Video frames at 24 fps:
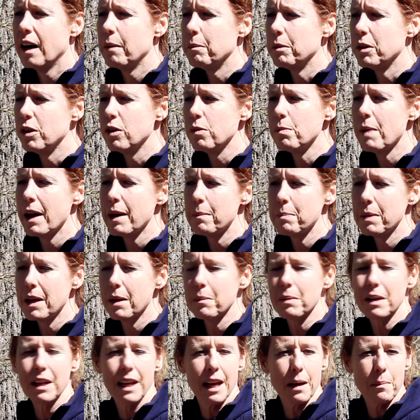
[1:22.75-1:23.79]
you might be
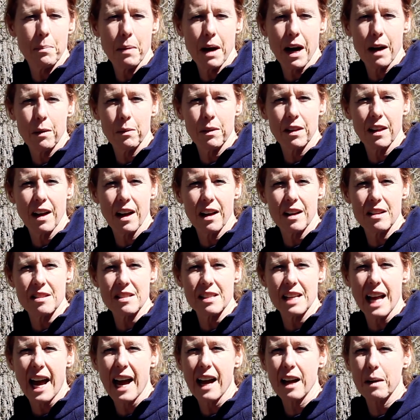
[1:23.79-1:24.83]
able to get by without a
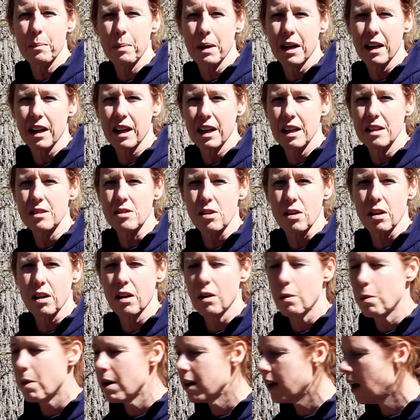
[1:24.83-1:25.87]
snack, but kids are going
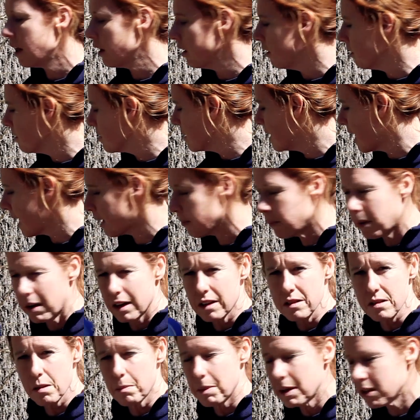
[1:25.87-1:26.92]
to want a little snack break.
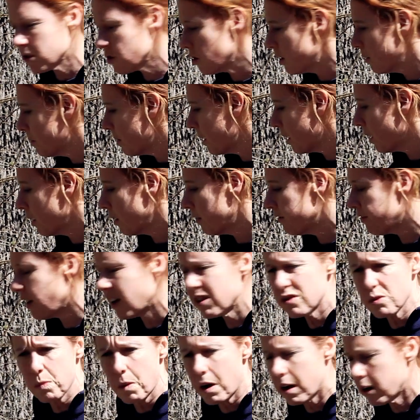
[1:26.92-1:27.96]
So make sure you bring
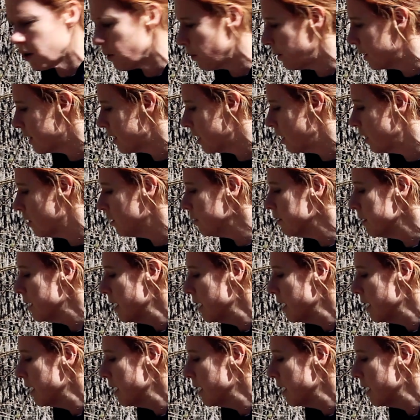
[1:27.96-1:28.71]
fresh water with you.